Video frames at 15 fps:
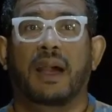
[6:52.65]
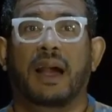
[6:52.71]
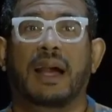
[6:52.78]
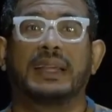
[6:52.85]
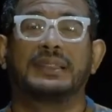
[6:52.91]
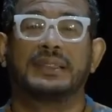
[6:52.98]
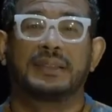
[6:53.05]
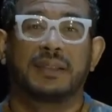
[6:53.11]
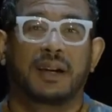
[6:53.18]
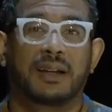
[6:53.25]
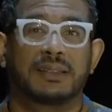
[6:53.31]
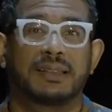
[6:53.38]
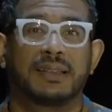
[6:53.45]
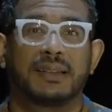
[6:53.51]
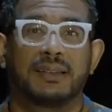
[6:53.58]
I
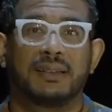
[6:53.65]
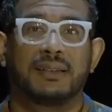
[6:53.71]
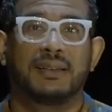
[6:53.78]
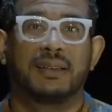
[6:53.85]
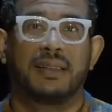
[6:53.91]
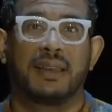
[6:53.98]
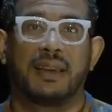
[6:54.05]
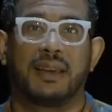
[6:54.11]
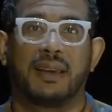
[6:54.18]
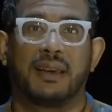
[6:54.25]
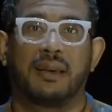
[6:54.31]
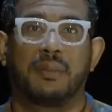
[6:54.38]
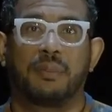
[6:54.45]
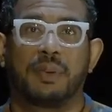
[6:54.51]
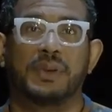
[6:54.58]
started
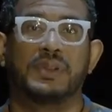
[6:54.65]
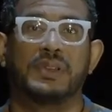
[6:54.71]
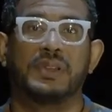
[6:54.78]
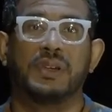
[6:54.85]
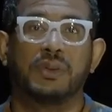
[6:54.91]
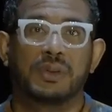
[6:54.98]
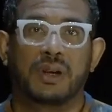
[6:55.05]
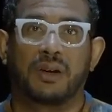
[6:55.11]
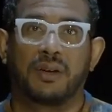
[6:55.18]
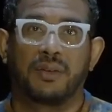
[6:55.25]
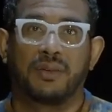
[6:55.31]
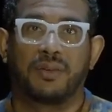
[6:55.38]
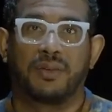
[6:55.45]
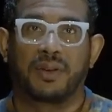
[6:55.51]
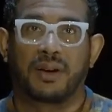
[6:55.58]
the pursuit
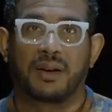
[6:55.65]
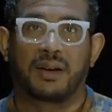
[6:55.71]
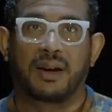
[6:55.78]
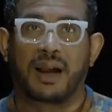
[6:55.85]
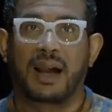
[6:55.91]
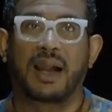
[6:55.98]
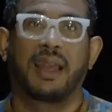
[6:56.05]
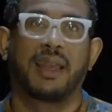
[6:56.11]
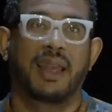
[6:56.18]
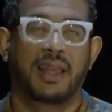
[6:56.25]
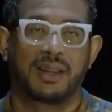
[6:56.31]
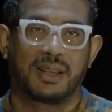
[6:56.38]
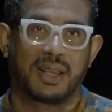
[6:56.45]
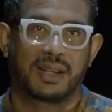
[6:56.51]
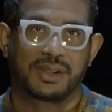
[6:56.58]
of a higher
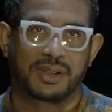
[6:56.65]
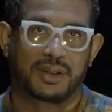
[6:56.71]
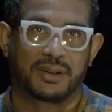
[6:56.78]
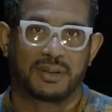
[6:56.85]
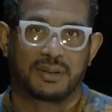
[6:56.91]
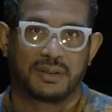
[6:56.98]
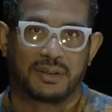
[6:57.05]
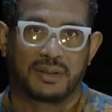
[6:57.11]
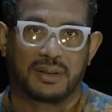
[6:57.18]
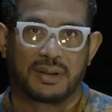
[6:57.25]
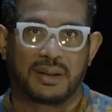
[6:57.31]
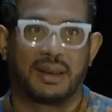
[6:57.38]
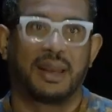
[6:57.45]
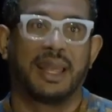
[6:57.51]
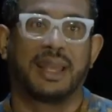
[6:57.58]
education
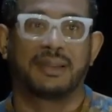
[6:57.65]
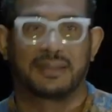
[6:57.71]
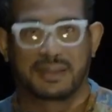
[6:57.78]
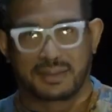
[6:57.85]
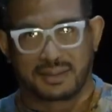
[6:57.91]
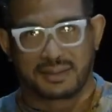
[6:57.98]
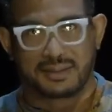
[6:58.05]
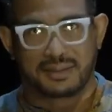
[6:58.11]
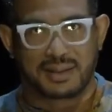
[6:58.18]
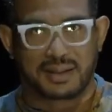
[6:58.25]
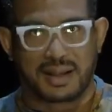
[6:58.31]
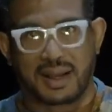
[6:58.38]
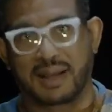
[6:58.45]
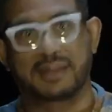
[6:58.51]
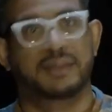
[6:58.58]
late
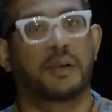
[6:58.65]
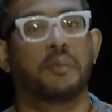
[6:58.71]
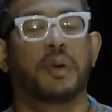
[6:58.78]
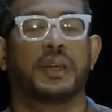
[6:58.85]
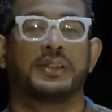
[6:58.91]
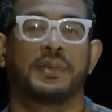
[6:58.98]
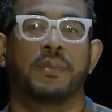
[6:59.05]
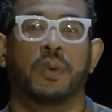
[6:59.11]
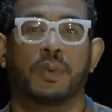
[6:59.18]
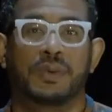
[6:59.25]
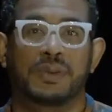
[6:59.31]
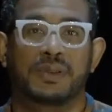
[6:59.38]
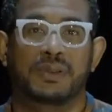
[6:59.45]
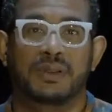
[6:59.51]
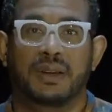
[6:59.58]
as compared to
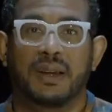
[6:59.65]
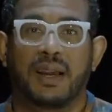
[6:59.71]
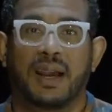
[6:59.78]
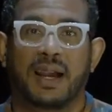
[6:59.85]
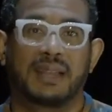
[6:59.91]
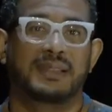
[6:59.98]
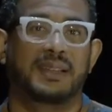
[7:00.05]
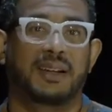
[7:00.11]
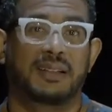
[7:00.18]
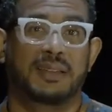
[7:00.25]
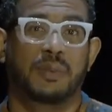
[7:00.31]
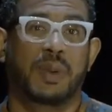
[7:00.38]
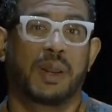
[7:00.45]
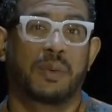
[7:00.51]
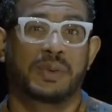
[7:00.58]
most. I
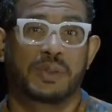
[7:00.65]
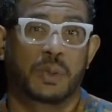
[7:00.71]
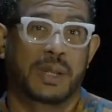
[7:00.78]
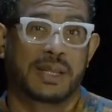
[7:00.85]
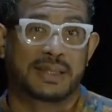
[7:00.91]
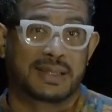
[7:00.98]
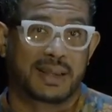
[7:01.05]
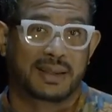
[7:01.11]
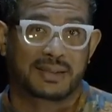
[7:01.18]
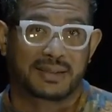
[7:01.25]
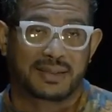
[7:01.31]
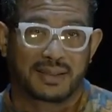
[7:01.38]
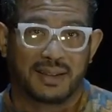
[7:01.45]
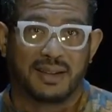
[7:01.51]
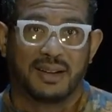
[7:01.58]
started when I was 26.